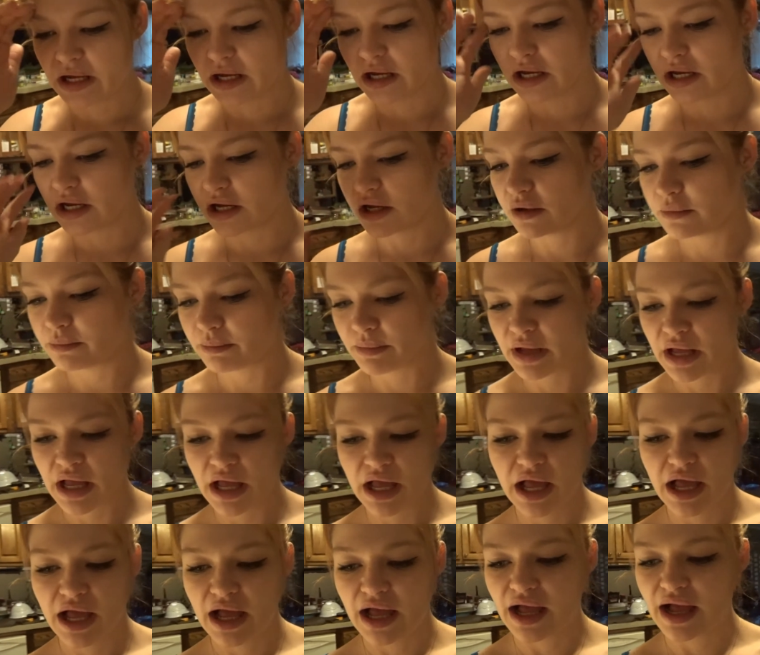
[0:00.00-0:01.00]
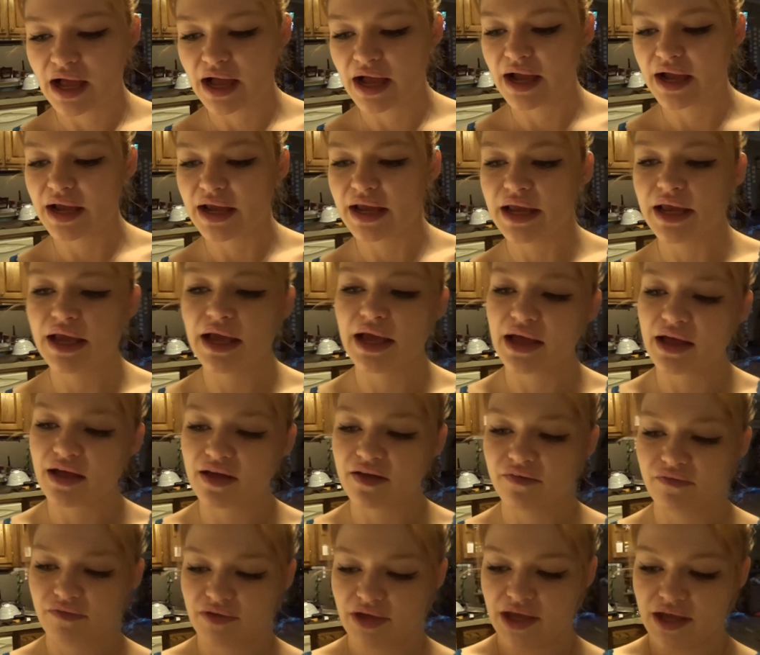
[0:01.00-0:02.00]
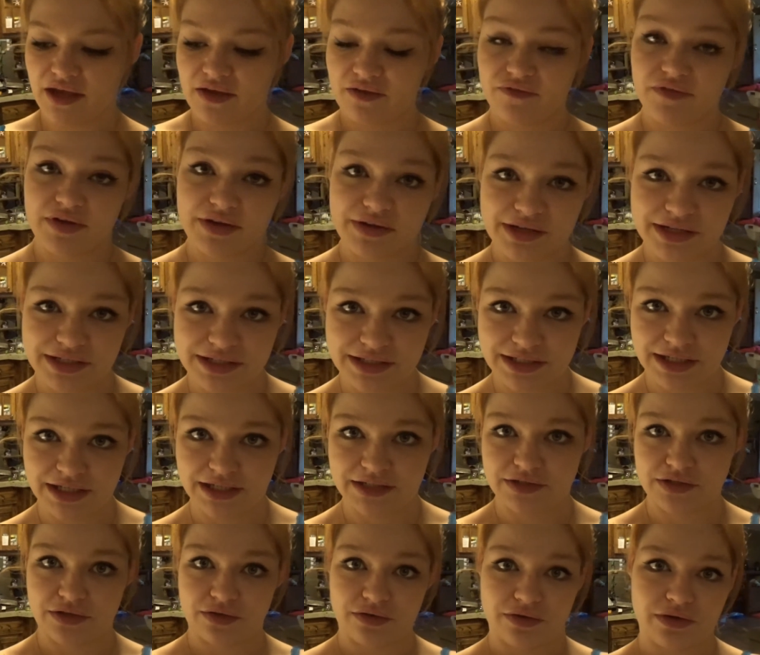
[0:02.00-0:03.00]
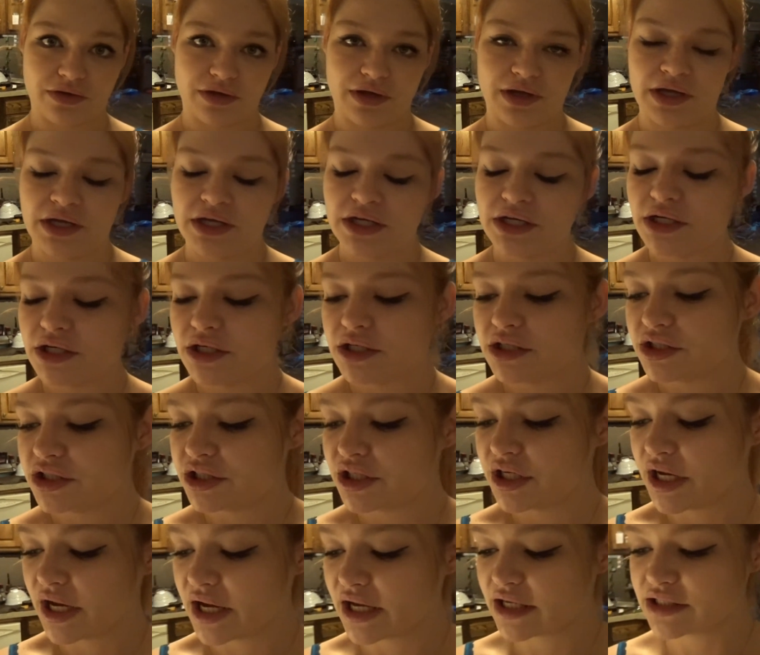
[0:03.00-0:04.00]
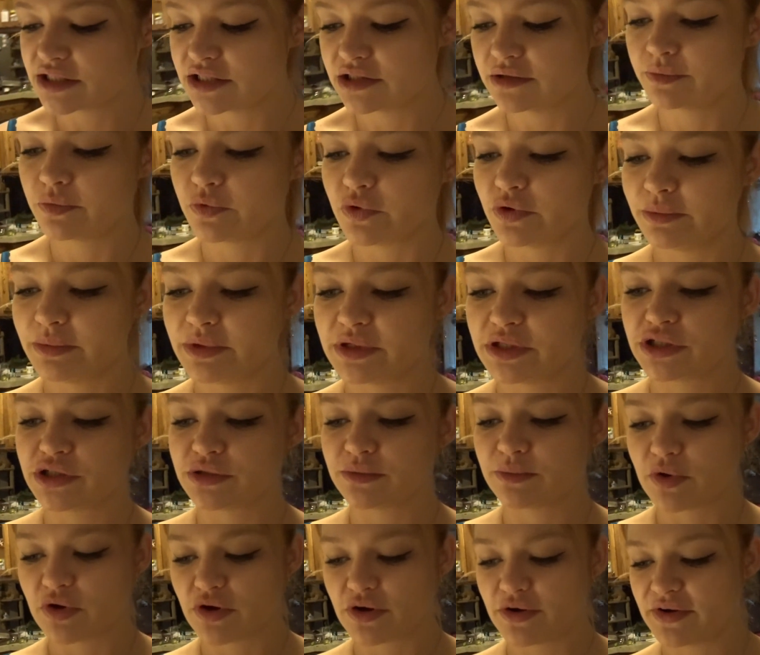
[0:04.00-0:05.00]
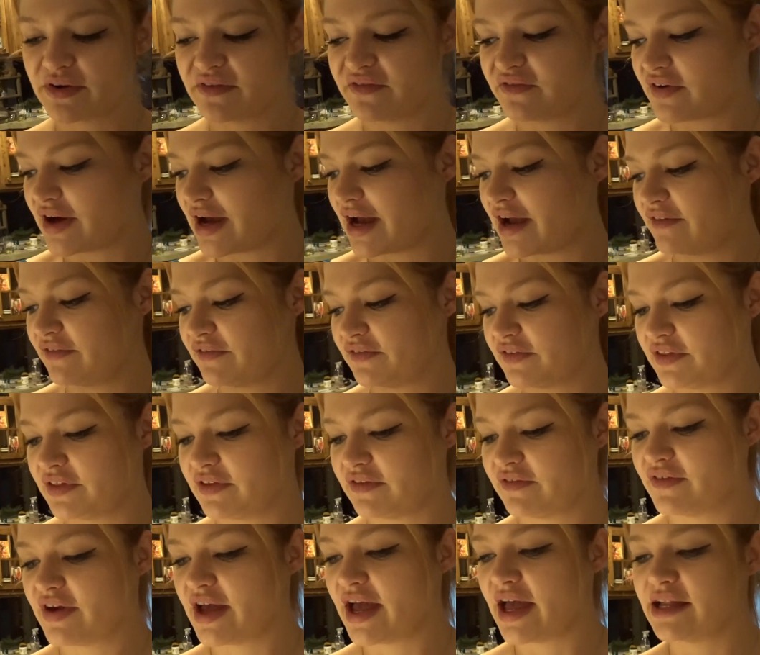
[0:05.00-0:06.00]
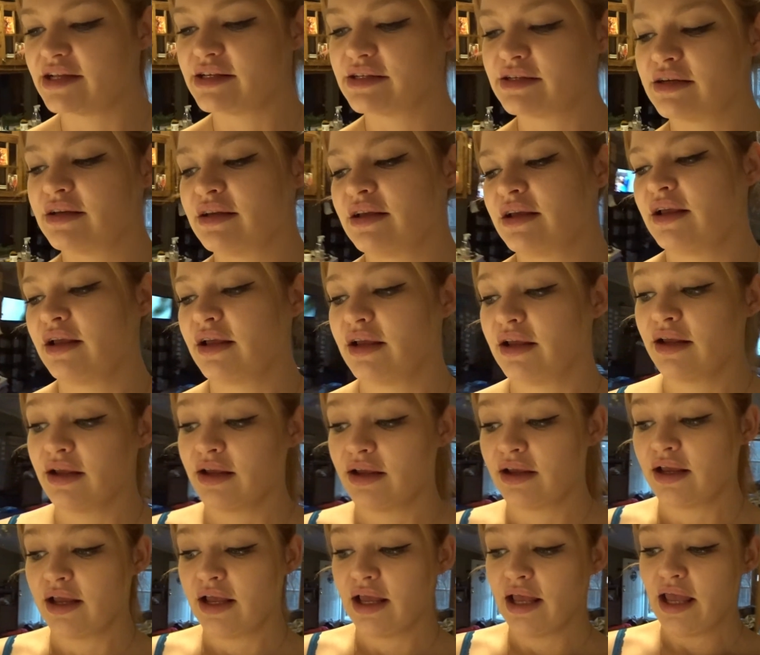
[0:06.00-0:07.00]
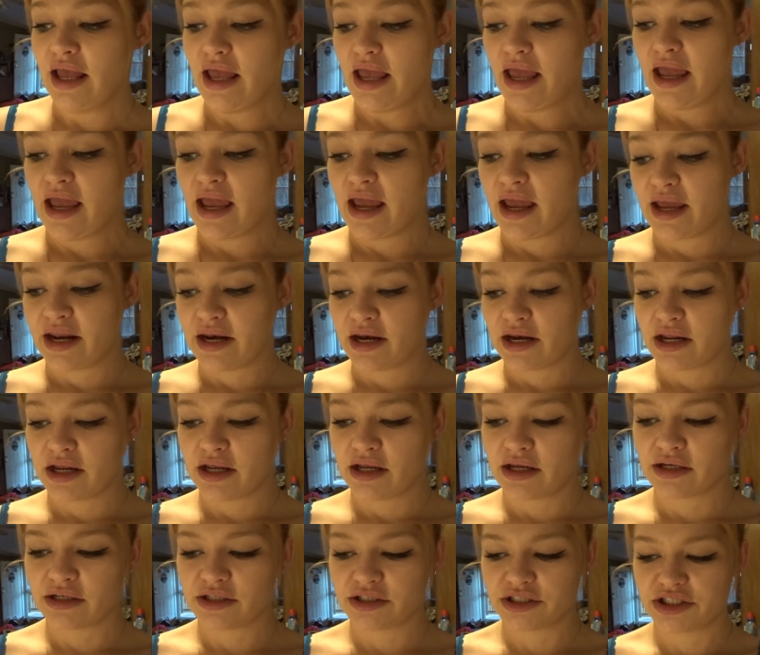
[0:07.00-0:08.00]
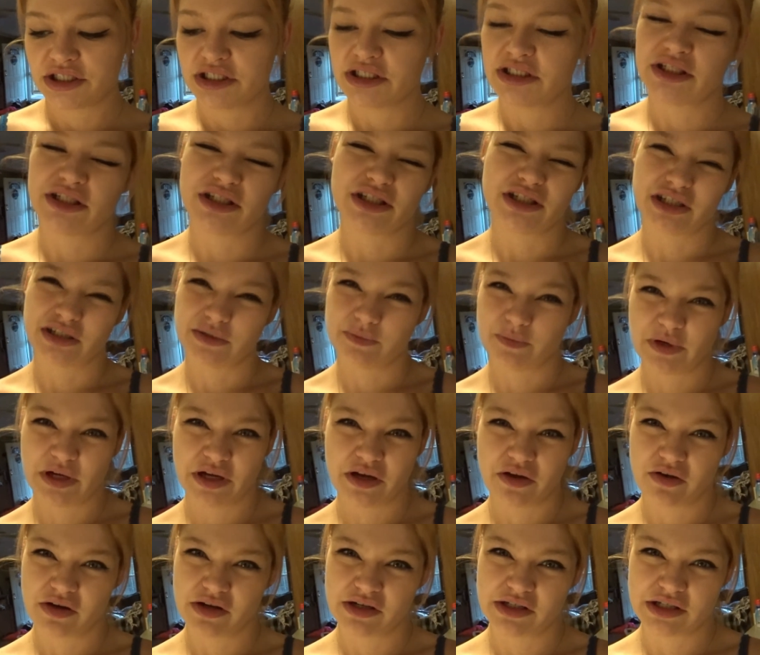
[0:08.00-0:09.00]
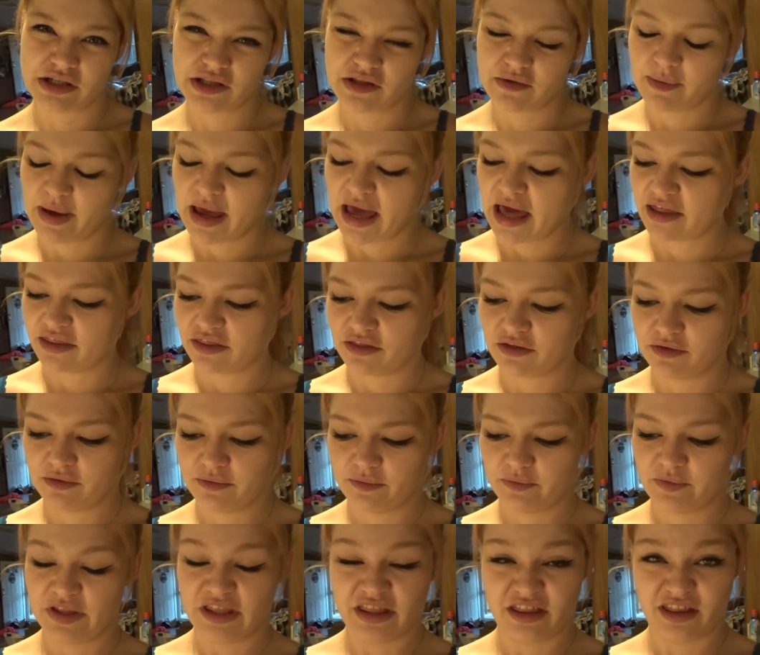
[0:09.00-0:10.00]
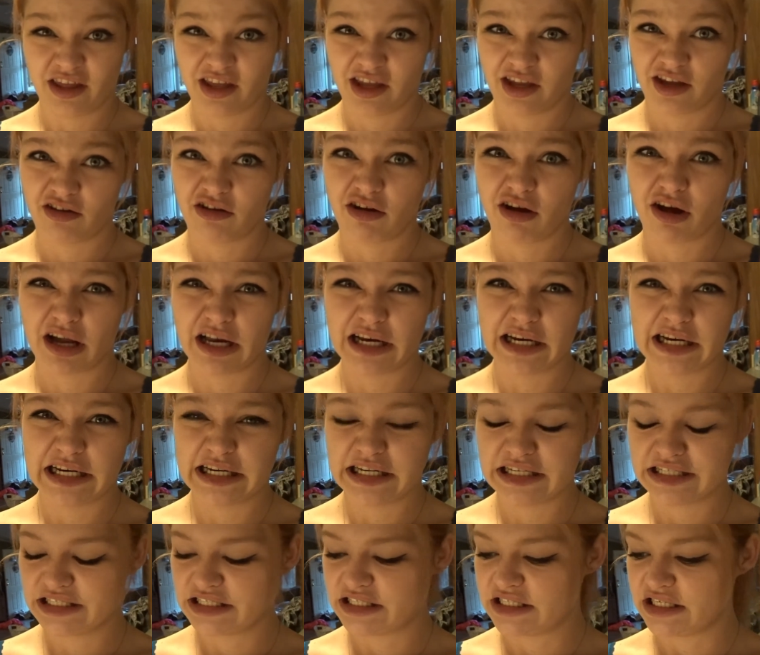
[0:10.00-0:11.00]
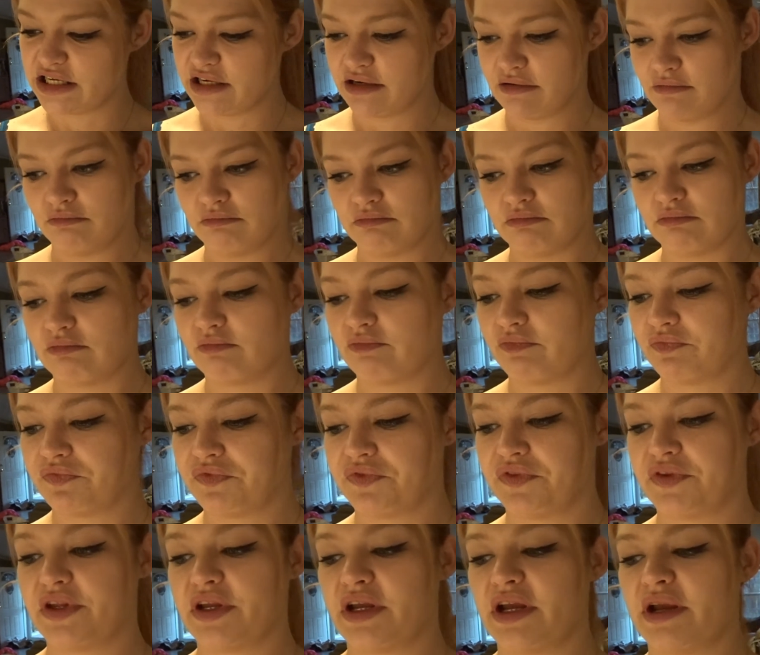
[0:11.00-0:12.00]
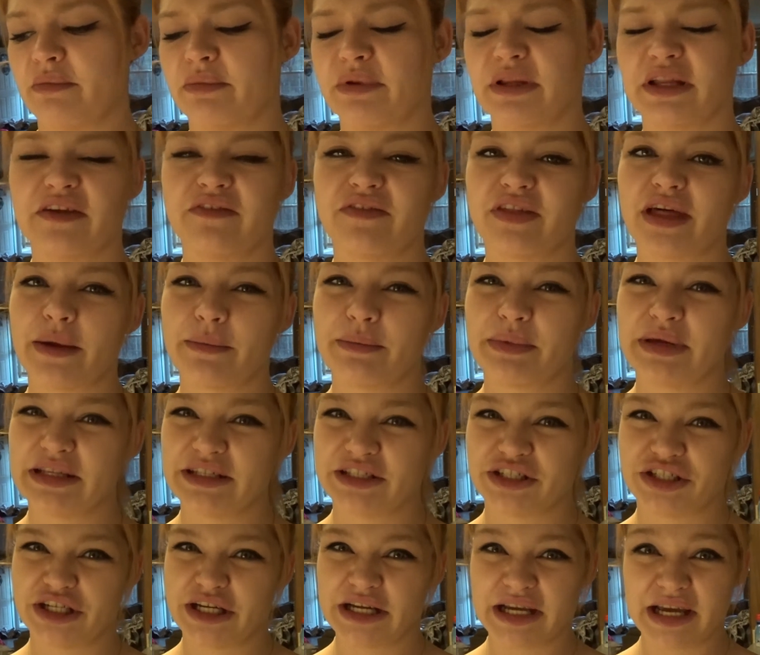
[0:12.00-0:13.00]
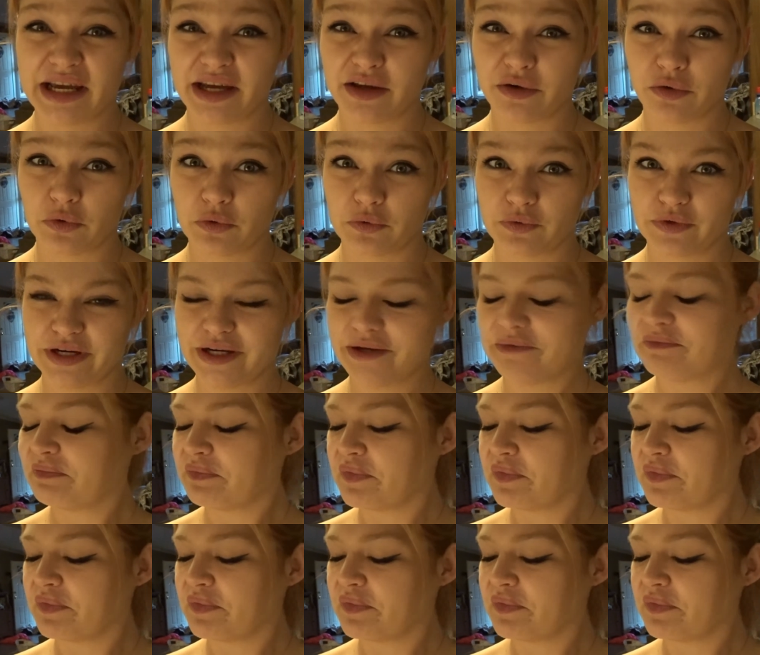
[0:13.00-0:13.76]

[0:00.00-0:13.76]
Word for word: um, I have a very sick dog. She has an appointment tomorrow at 5 for the vet. And she's just been going to the bathroom with incontinence and I believe that means she can't hold it.